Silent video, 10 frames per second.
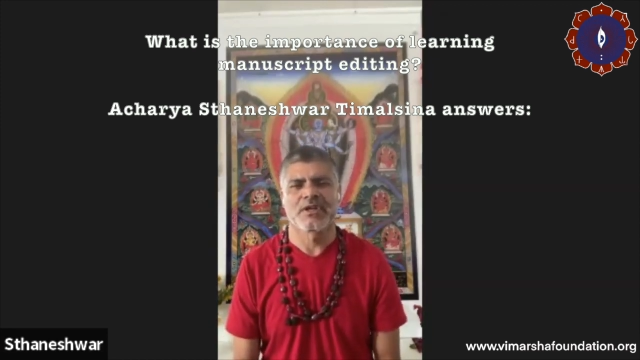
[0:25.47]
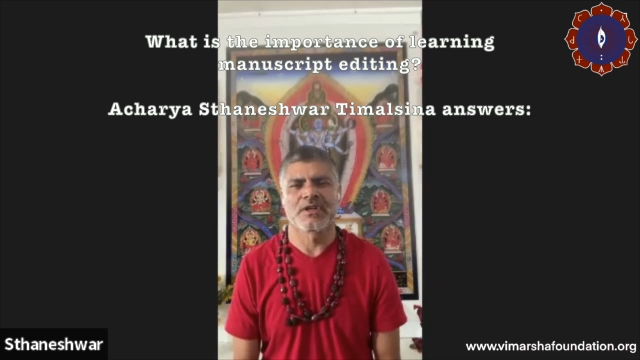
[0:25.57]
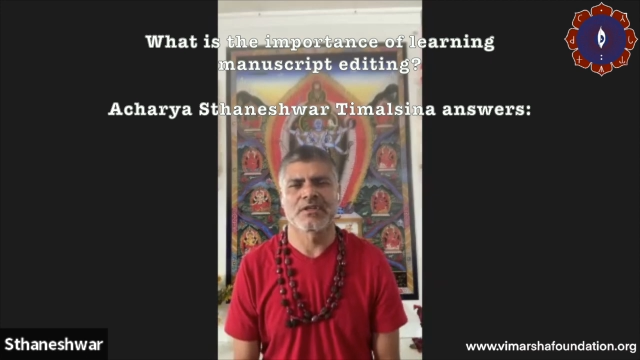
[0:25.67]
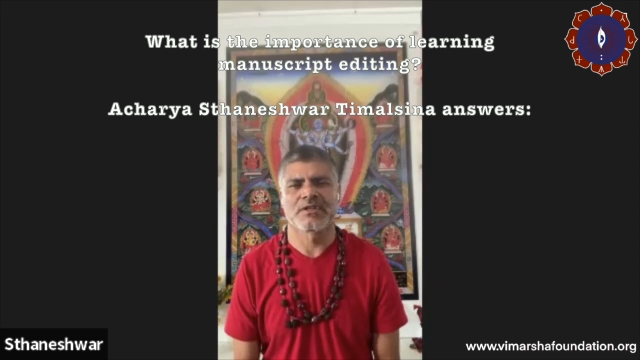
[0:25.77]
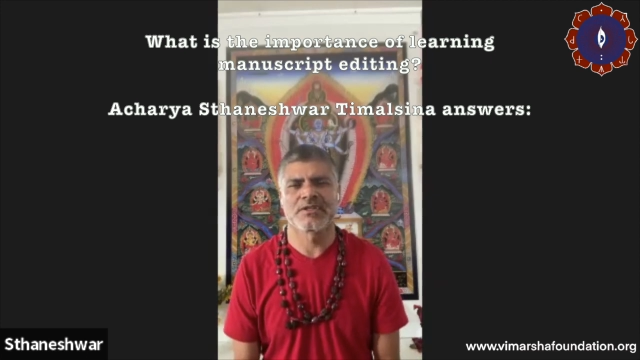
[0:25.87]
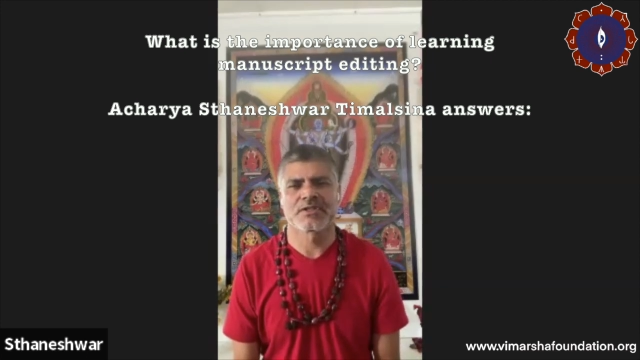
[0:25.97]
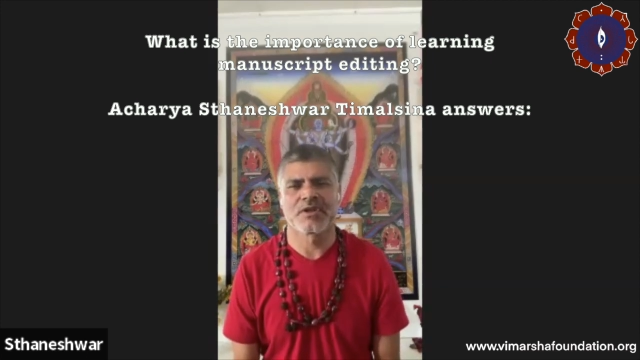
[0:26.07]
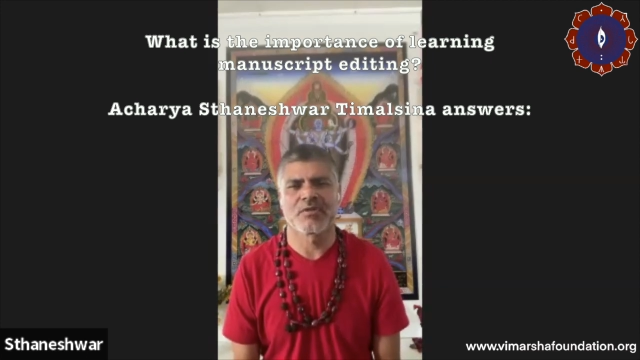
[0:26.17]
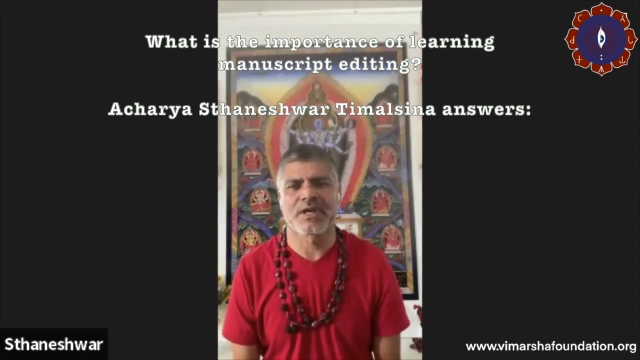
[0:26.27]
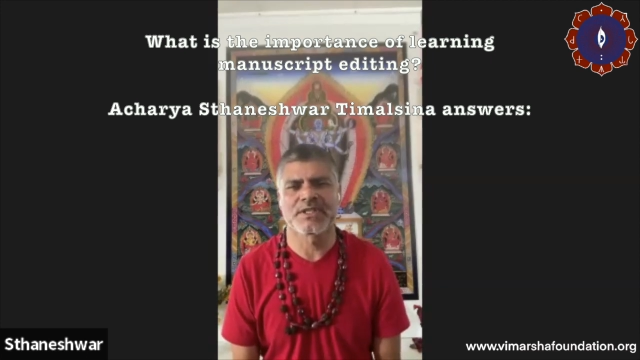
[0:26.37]
this
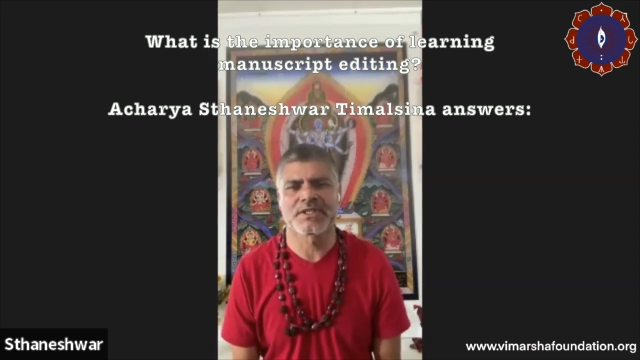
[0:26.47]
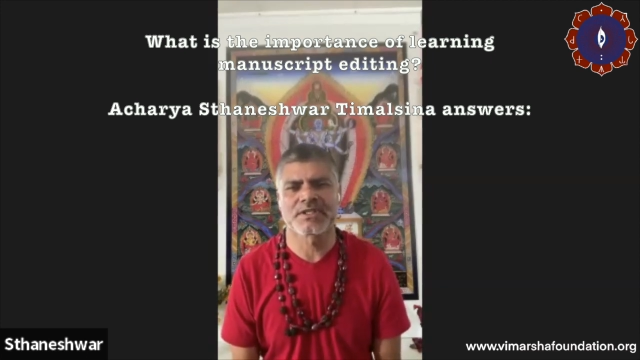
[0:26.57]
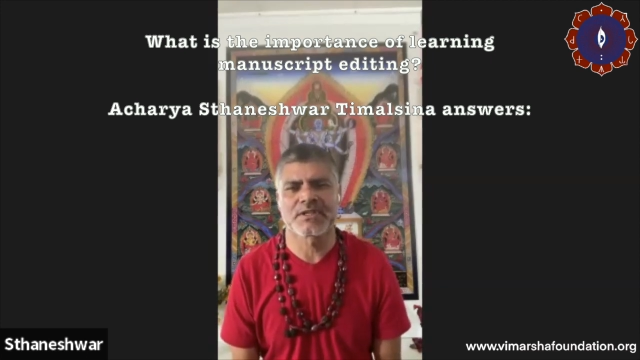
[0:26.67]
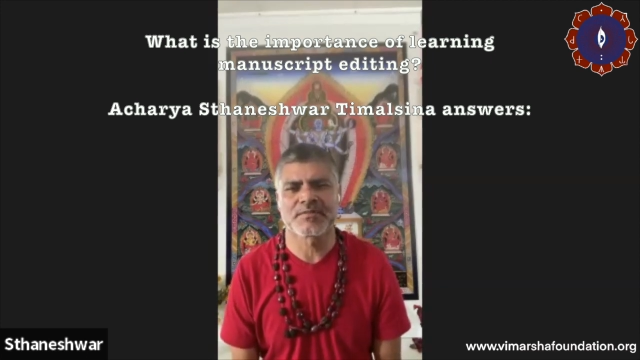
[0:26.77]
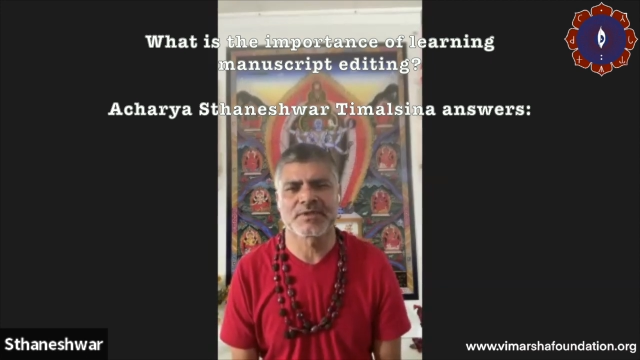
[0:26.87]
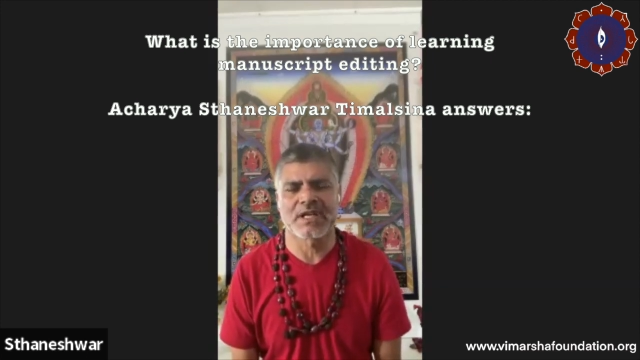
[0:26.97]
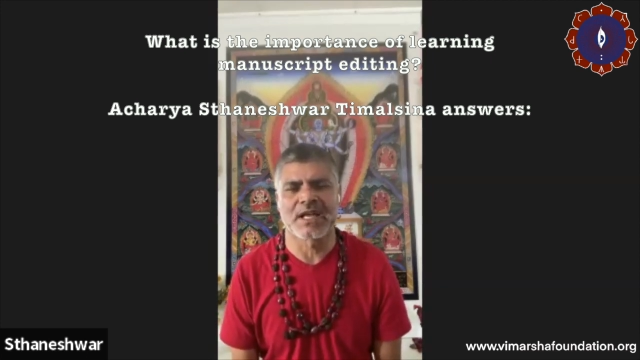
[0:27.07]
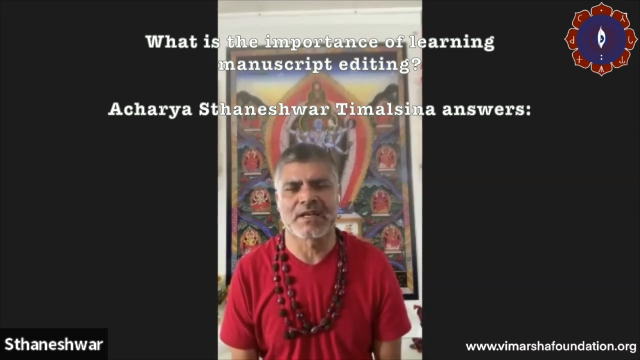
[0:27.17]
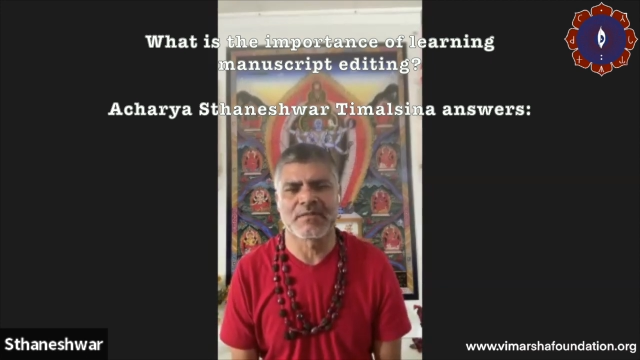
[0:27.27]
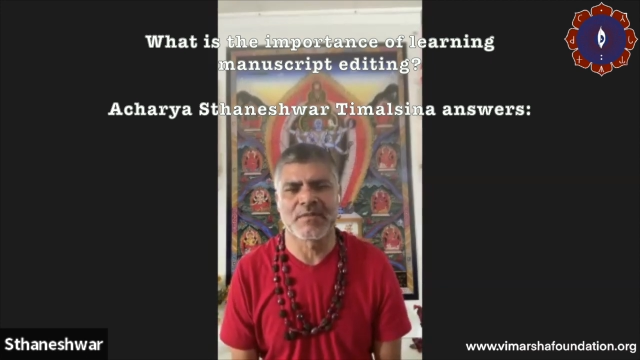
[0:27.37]
Newari script
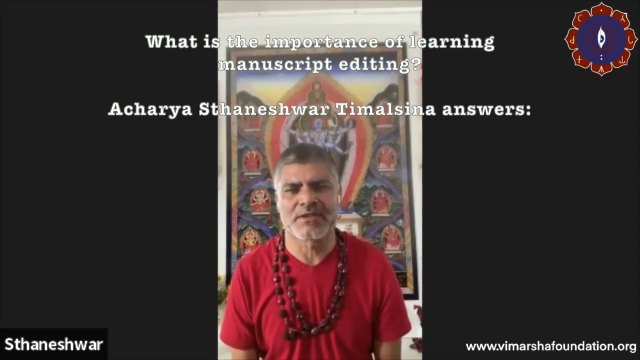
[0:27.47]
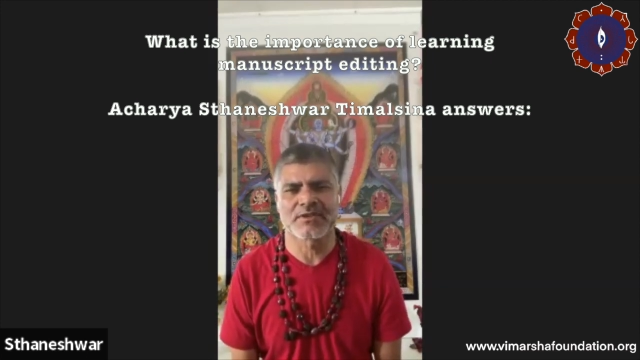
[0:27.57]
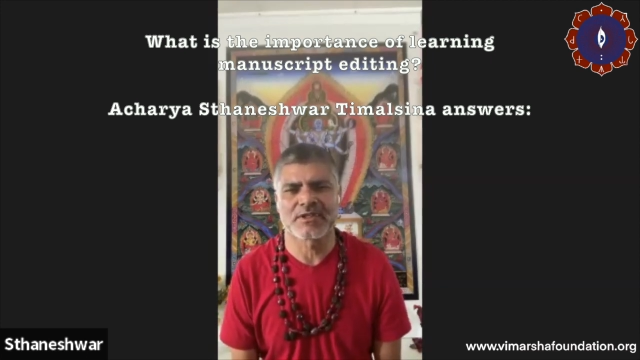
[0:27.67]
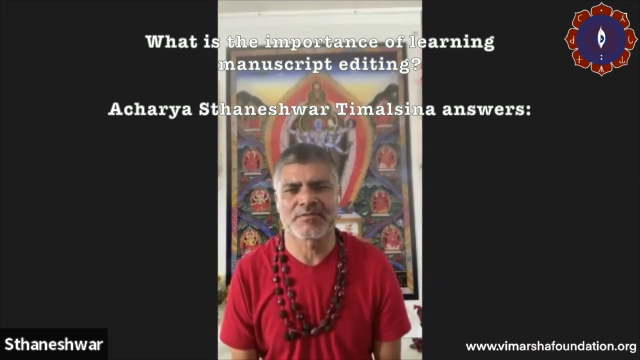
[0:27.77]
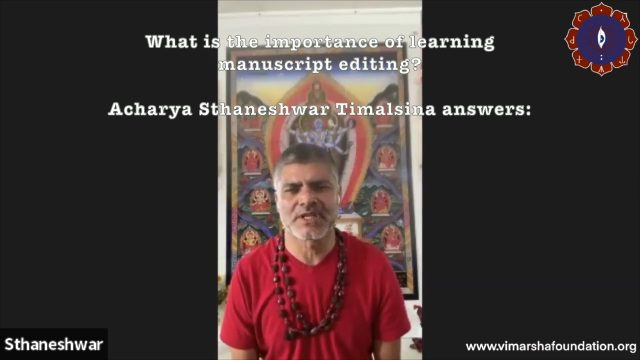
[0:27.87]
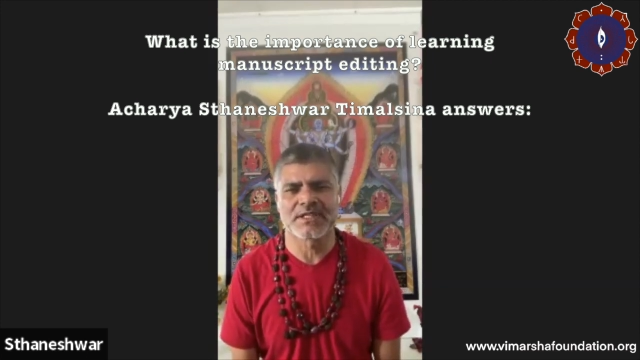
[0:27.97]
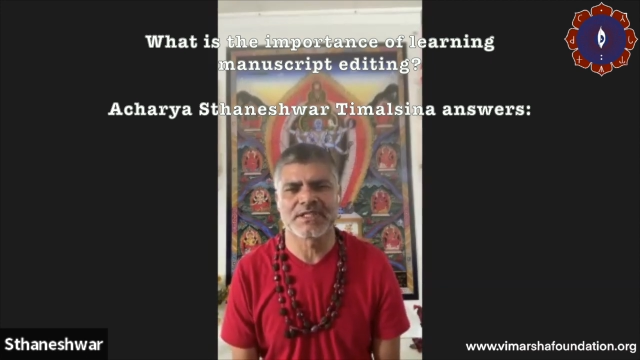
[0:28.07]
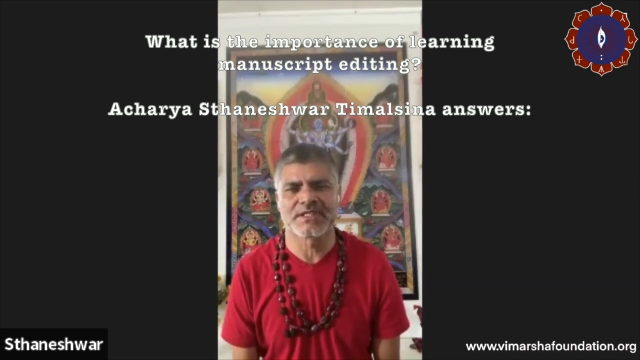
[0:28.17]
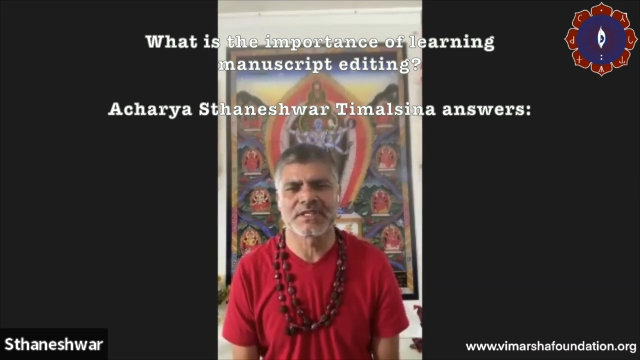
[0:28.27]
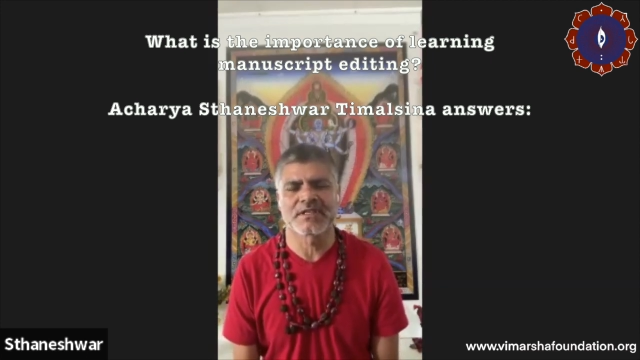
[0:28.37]
and manuscript
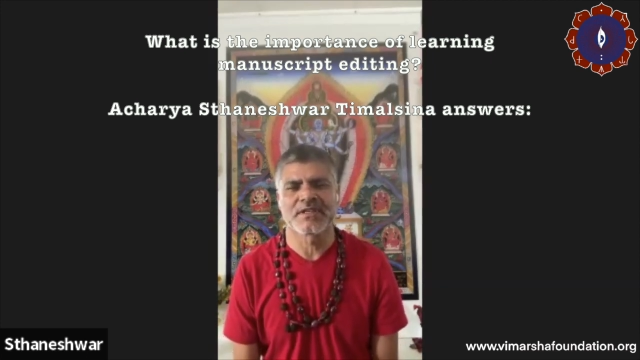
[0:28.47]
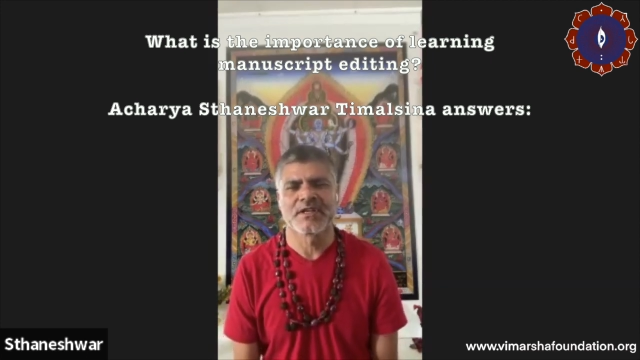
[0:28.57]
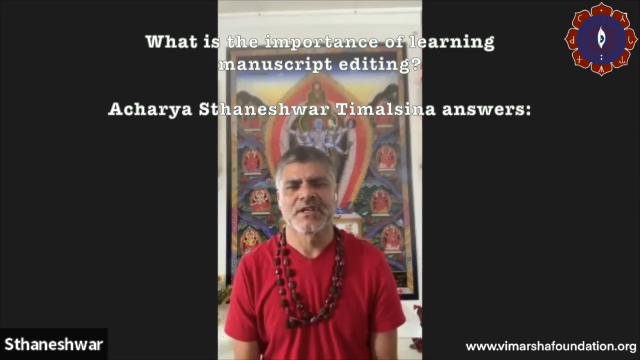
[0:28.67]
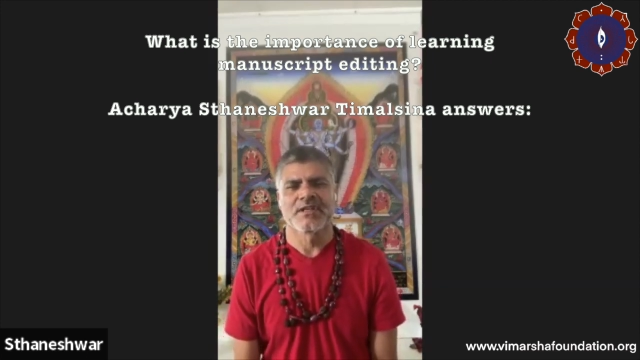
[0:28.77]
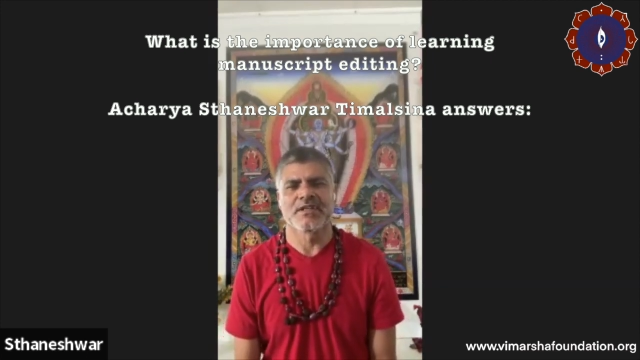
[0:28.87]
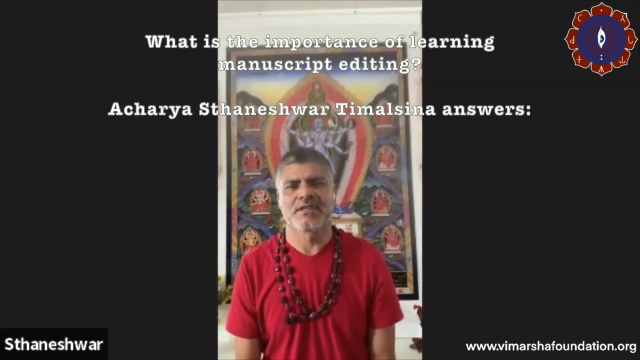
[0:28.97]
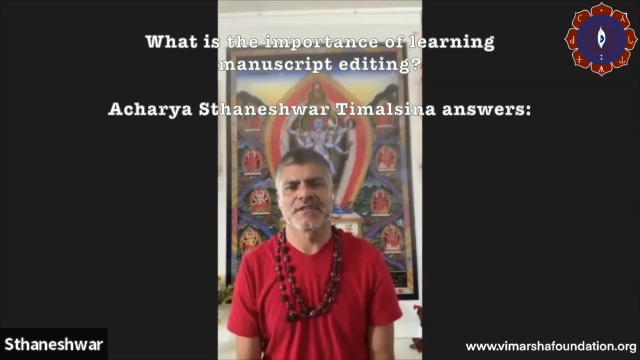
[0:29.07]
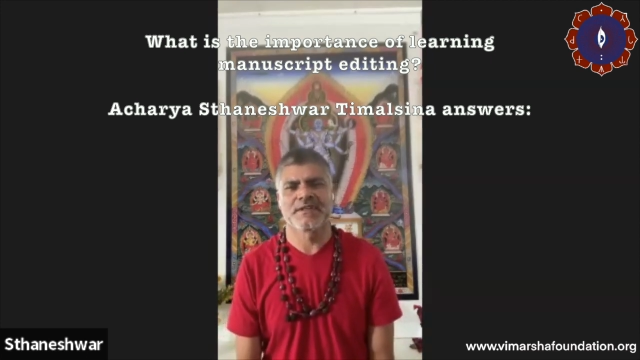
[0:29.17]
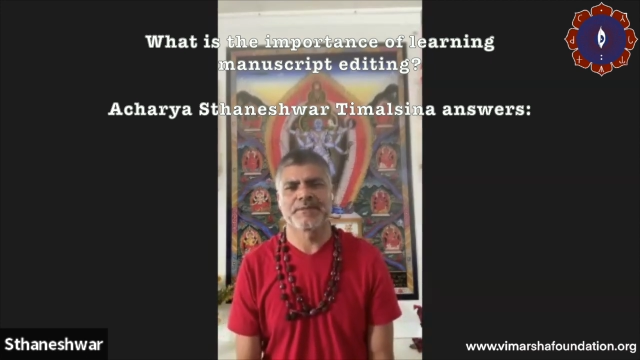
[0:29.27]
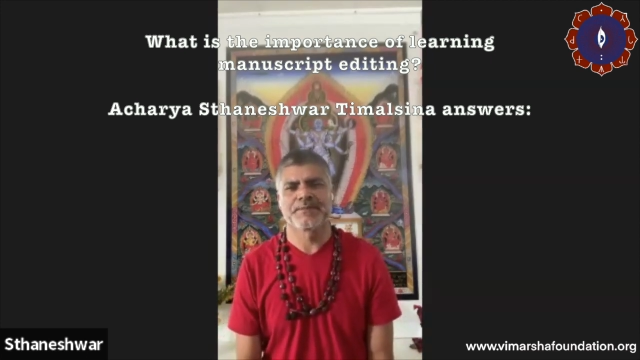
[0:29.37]
editing is,